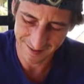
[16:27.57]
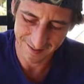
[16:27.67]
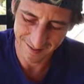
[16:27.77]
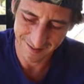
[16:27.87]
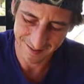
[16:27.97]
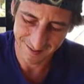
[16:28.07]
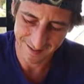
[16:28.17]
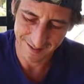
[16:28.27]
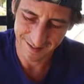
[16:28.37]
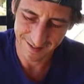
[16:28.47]

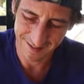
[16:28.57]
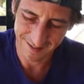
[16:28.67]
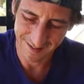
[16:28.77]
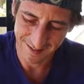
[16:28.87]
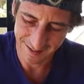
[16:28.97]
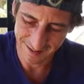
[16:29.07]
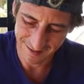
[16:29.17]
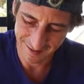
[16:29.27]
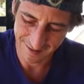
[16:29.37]
Nobody speaks.